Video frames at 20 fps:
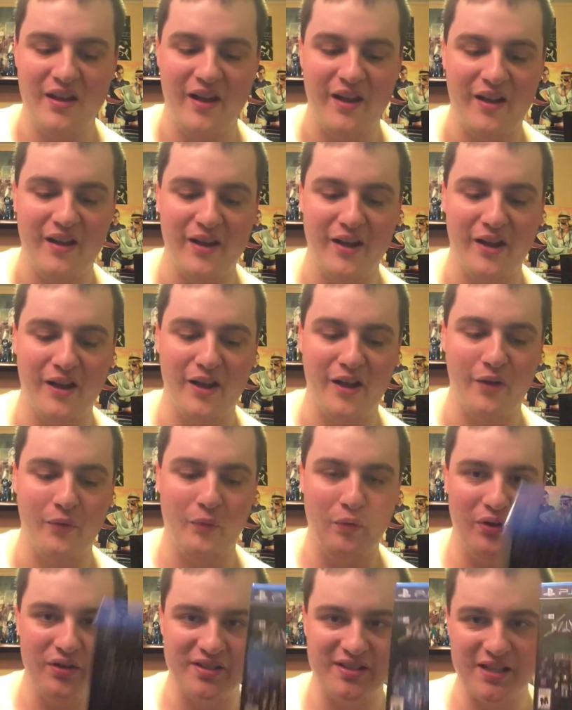
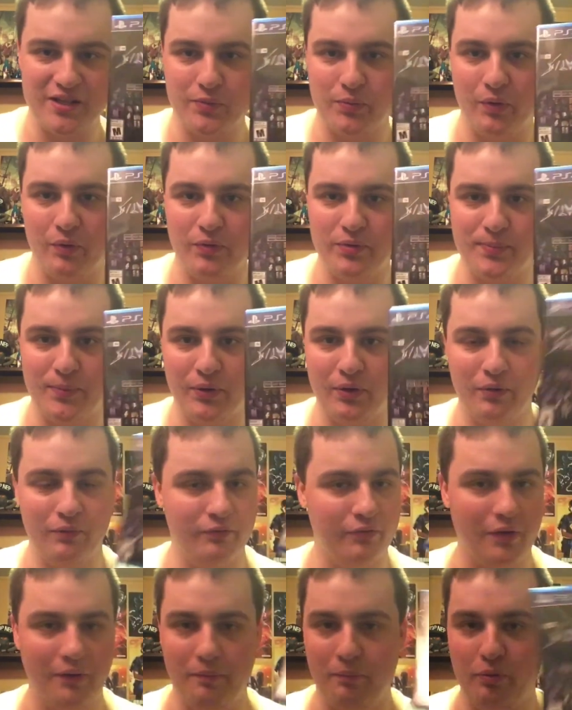Whereas this one was more
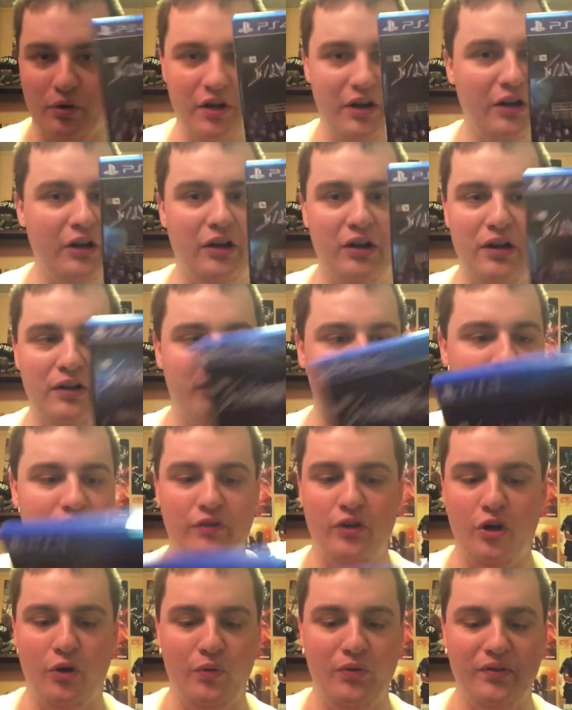print it off,
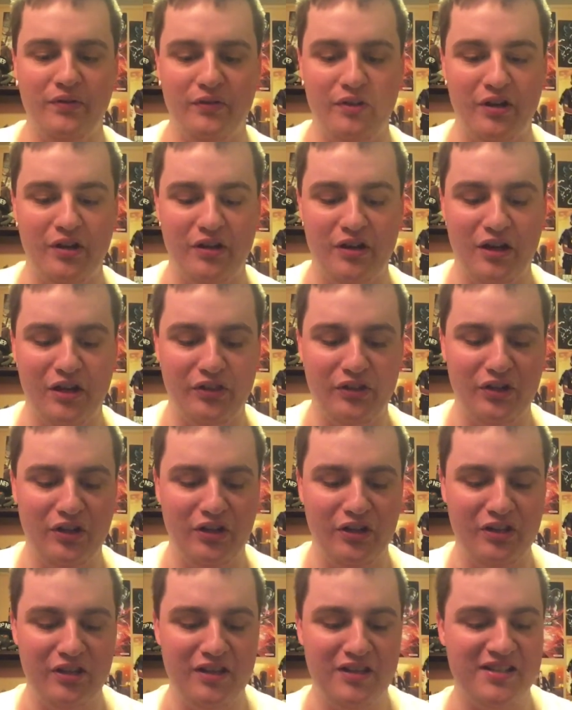nothing
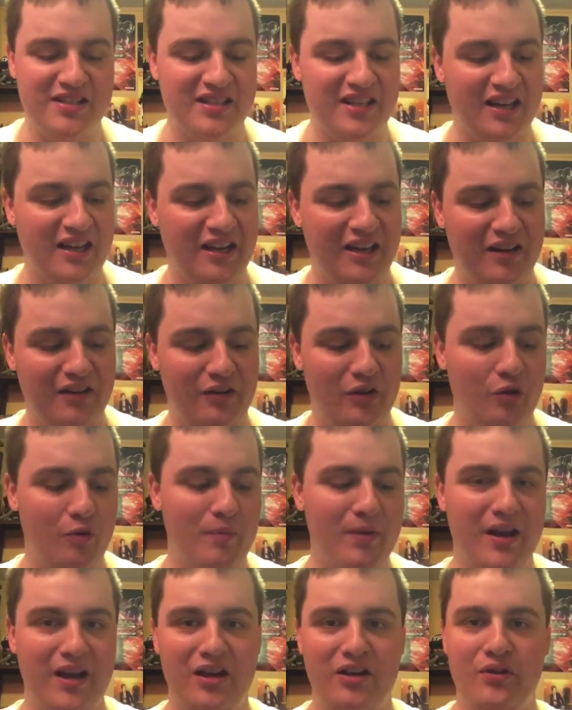on the inside, no
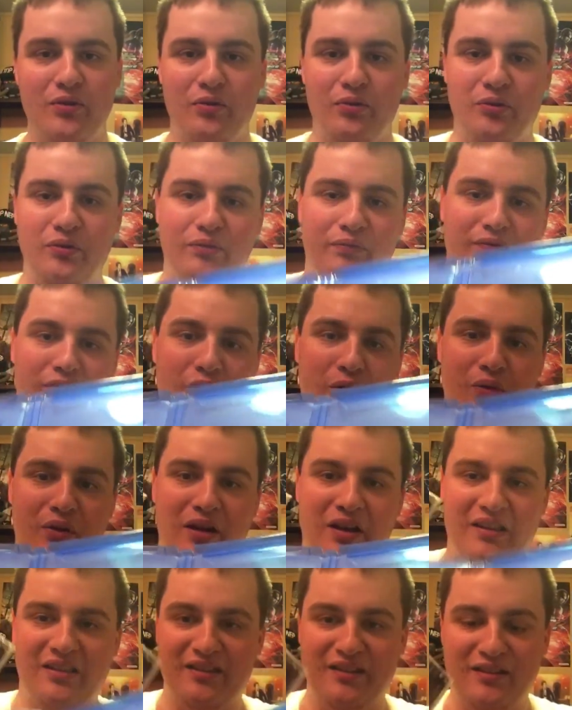manual, no
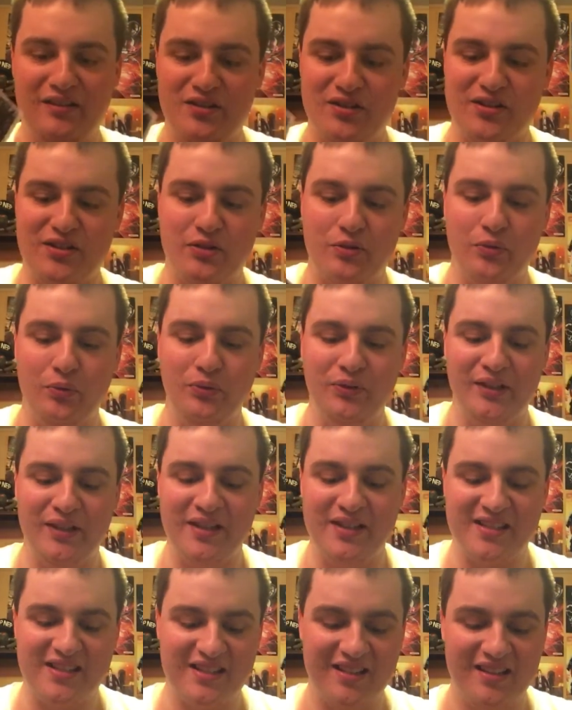nothing, just a cool
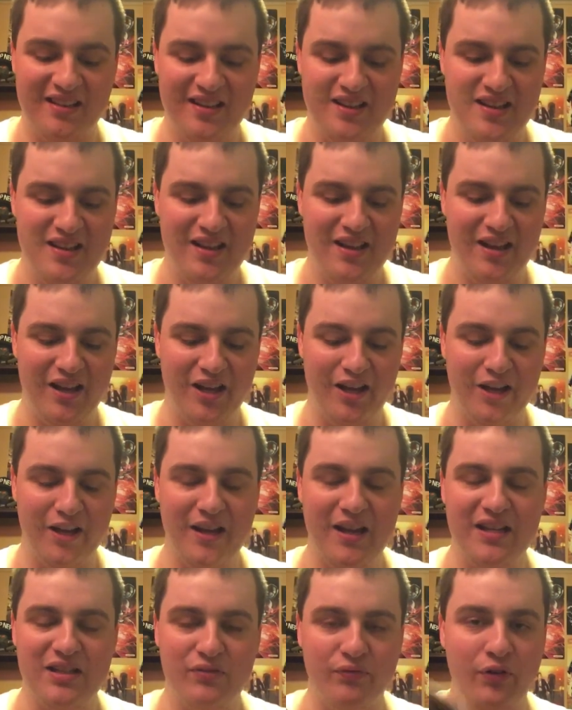disc.
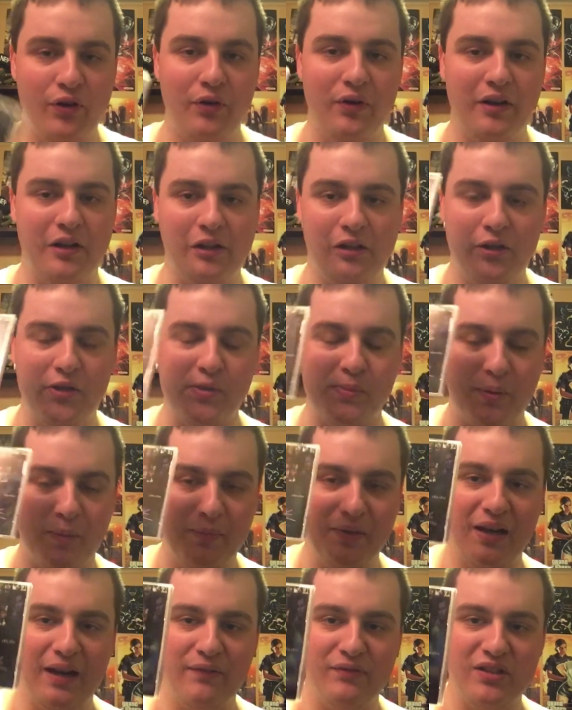It's very close, but I'm
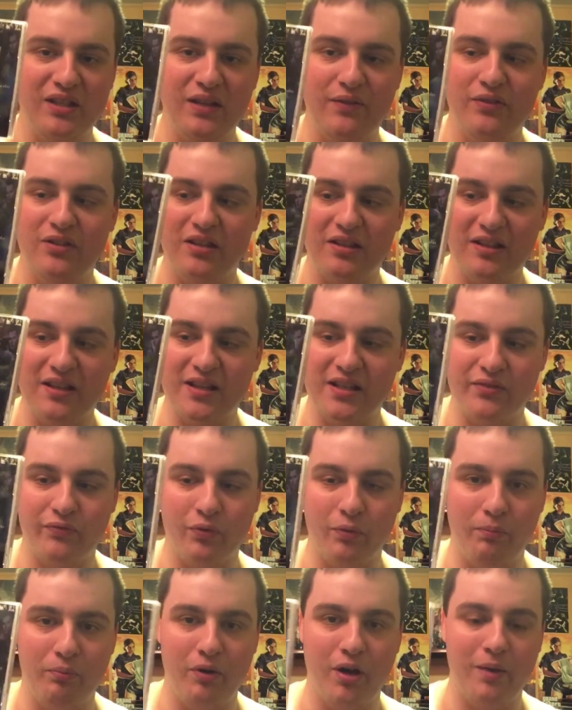gonna have to give it to this
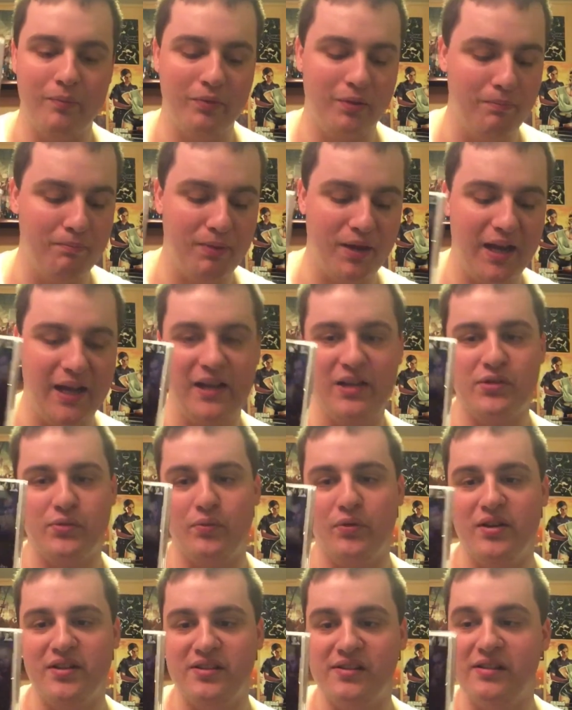for probably bias
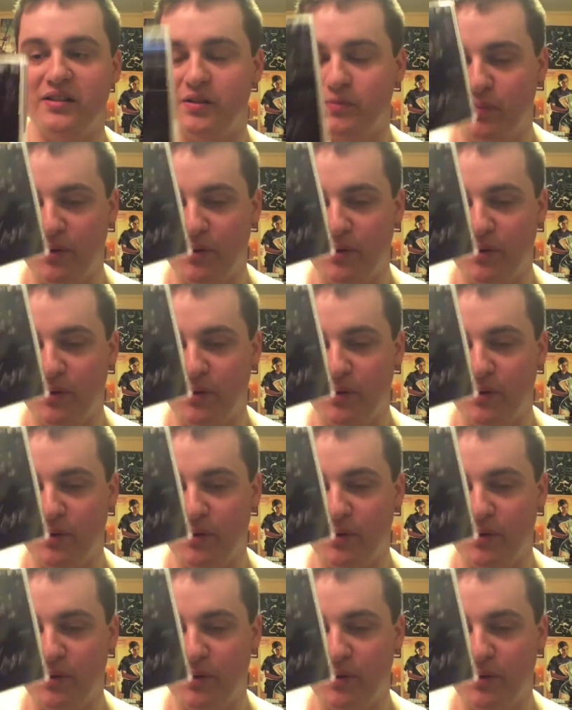reasons.